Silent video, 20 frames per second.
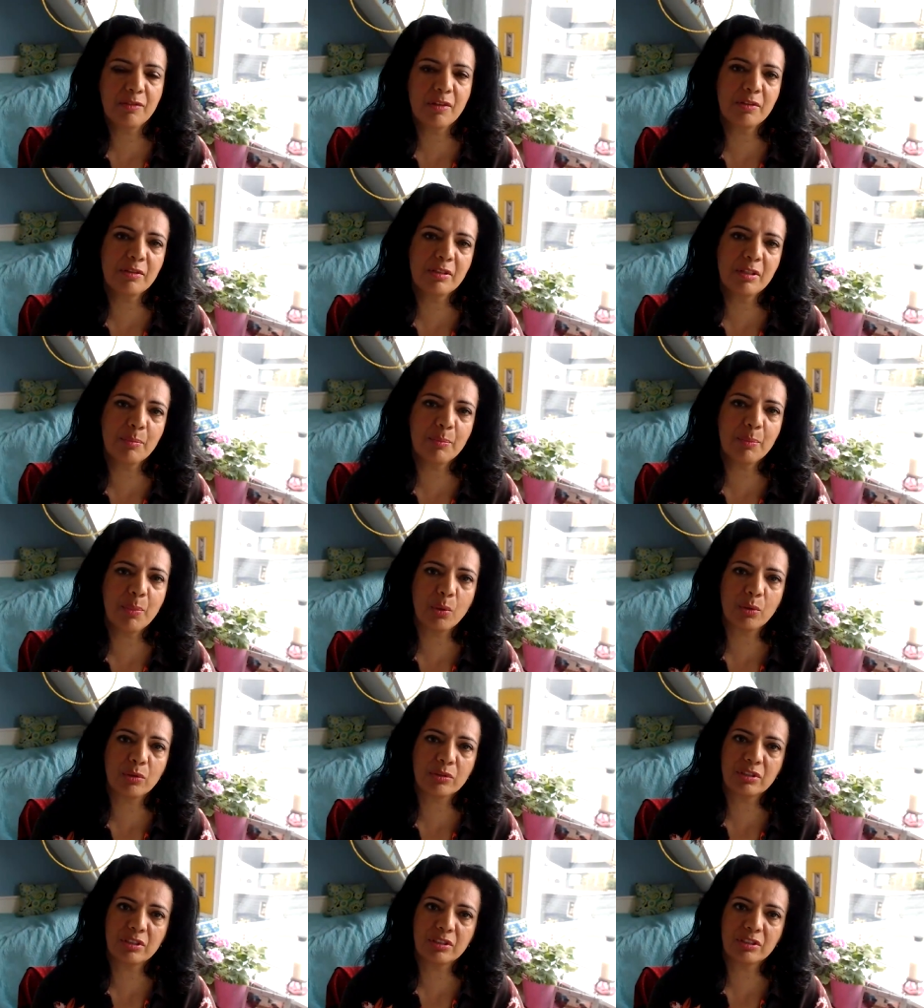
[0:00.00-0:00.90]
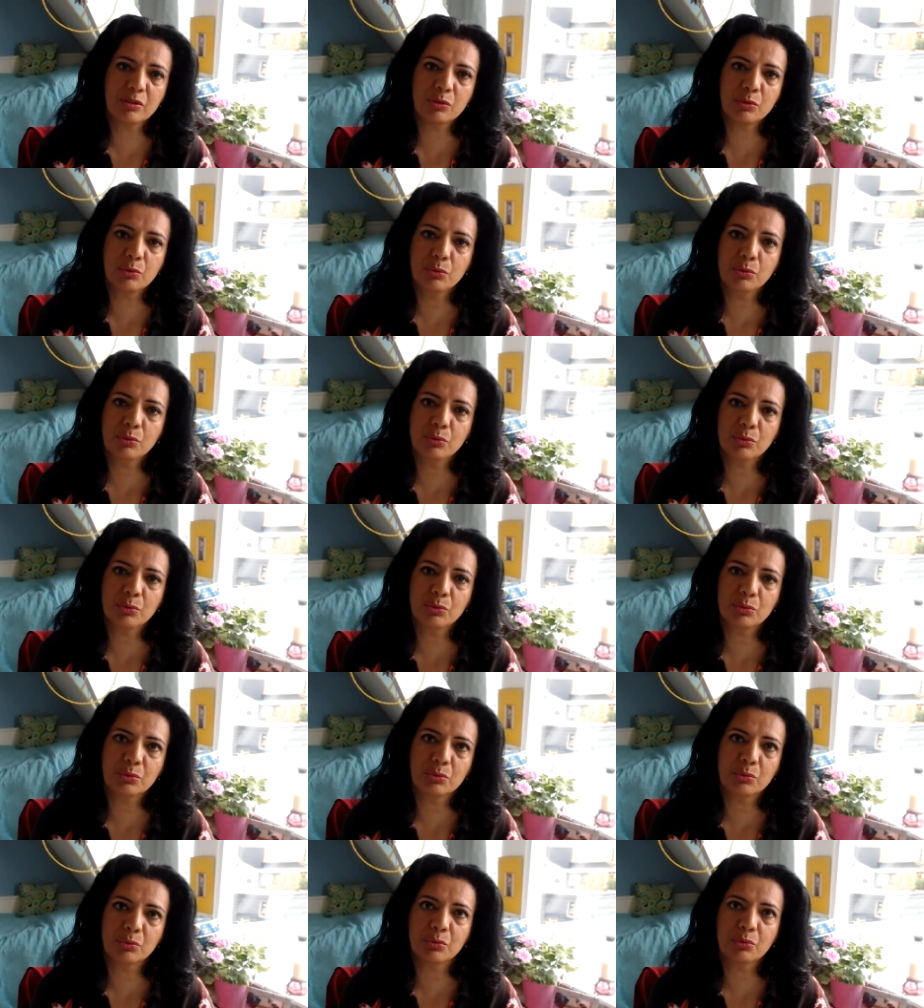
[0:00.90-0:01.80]
very important
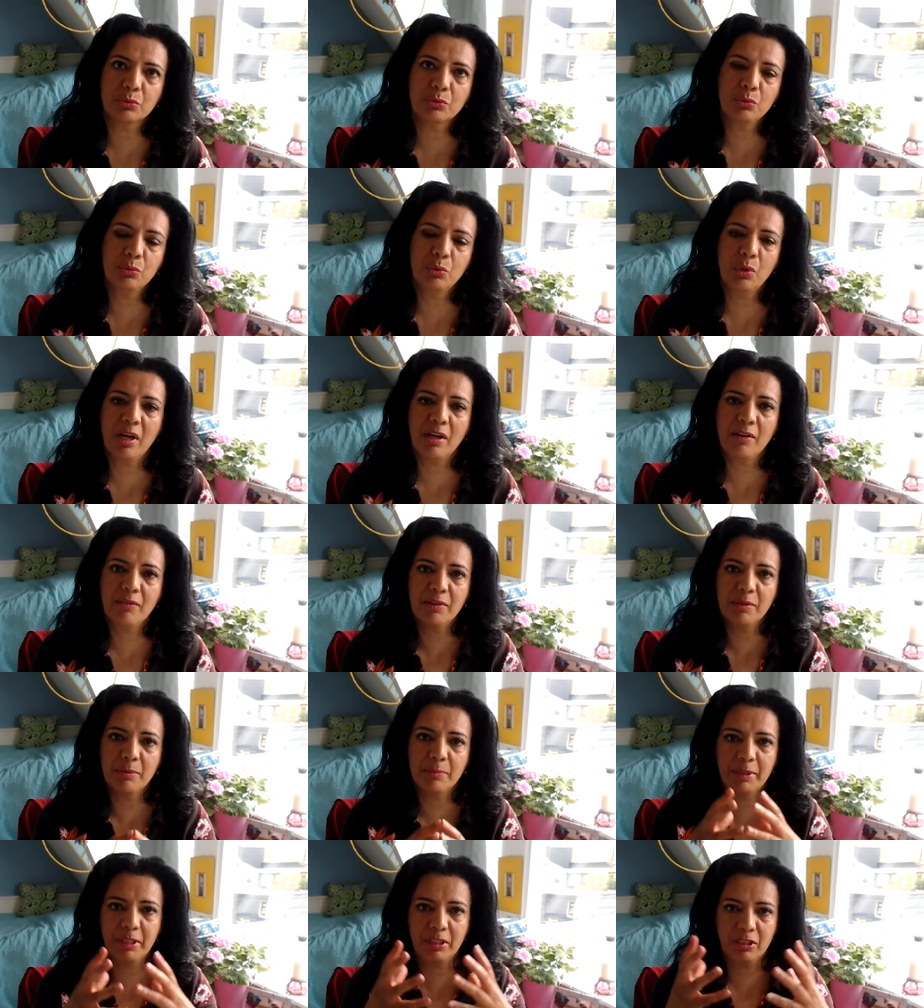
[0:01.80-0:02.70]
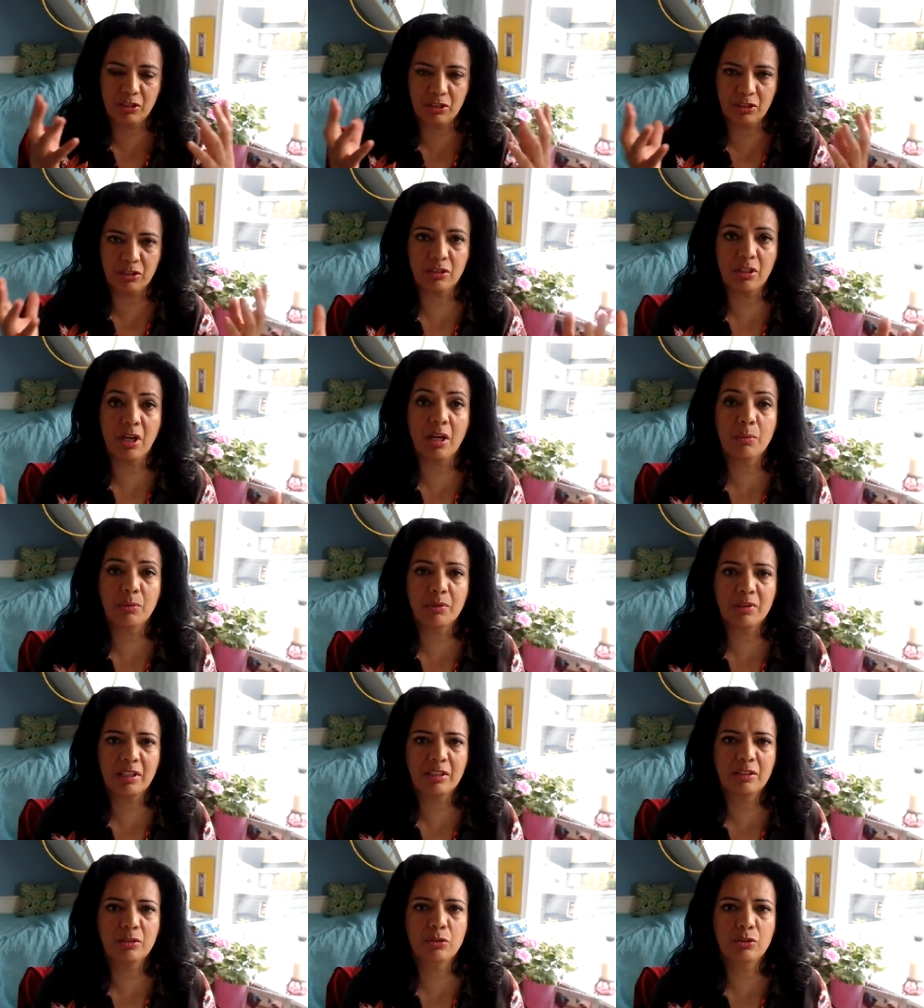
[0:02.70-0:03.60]
to to have the picture, I
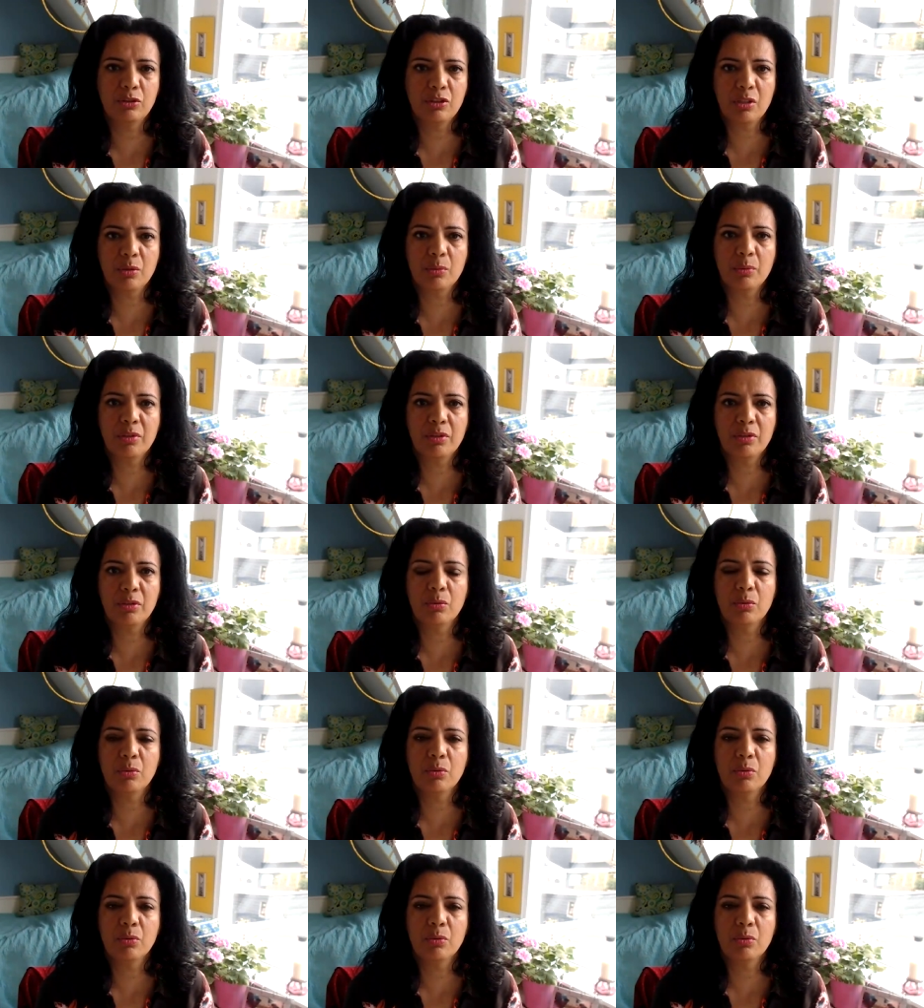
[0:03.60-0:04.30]
would like to share with